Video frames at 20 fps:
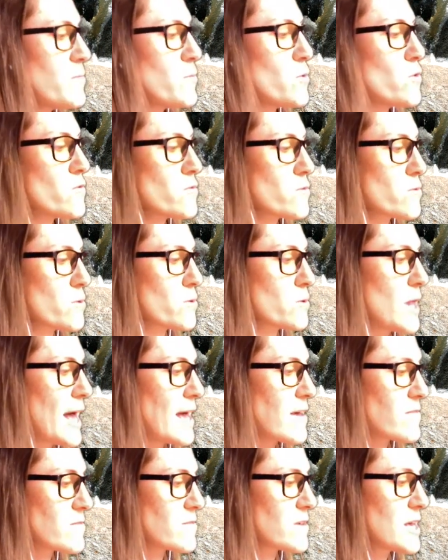move through
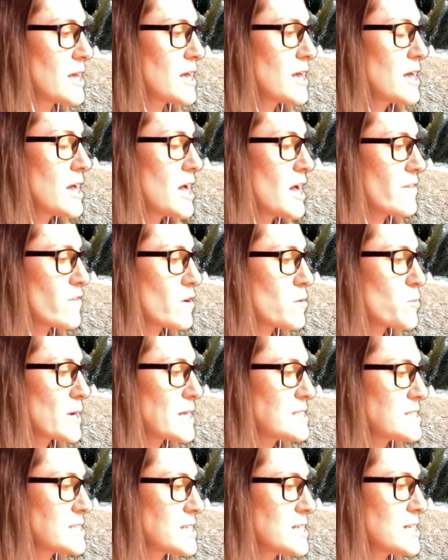life. If our
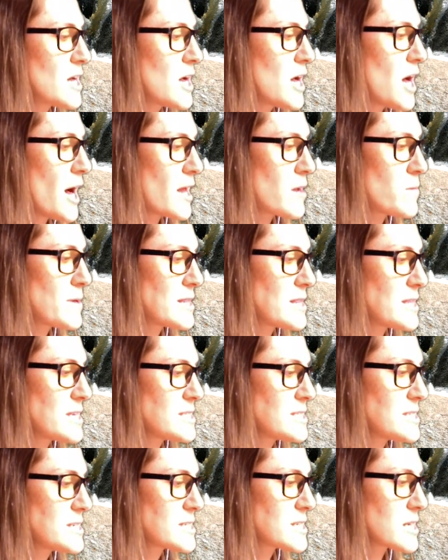brains did not automate these
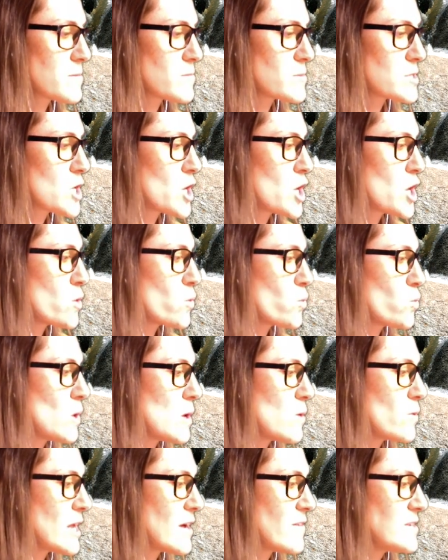systems, we
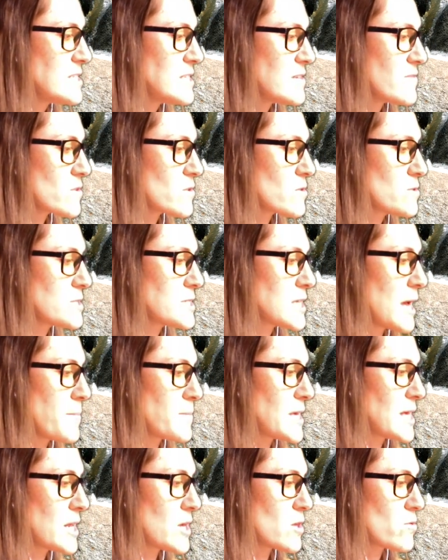would have a difficult time
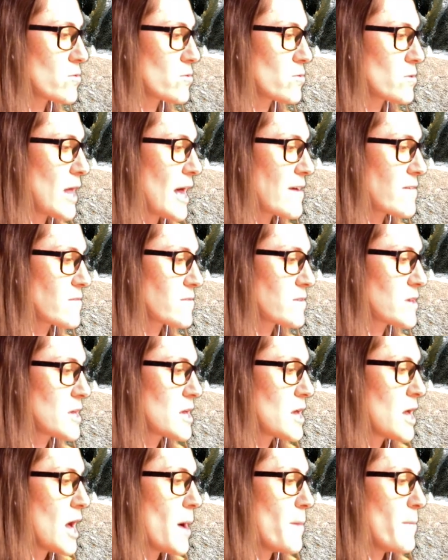getting through life.
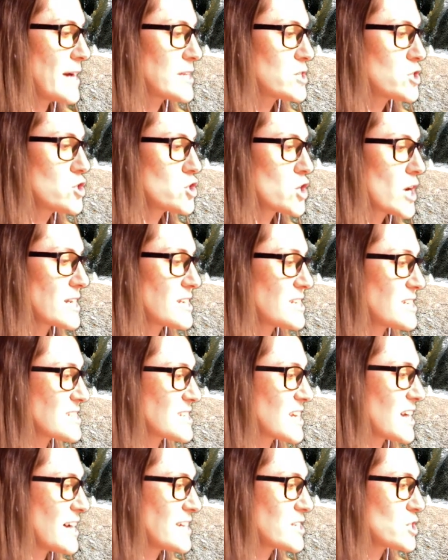Imagine trying to
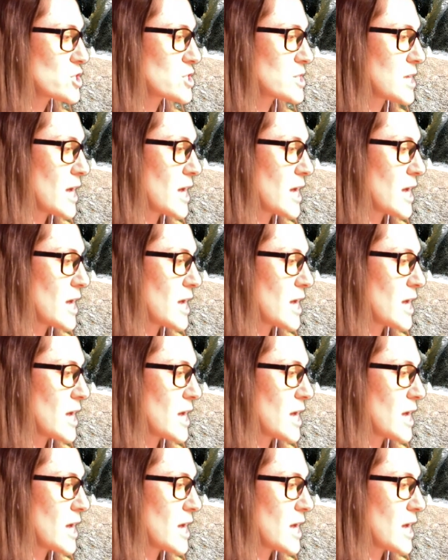touch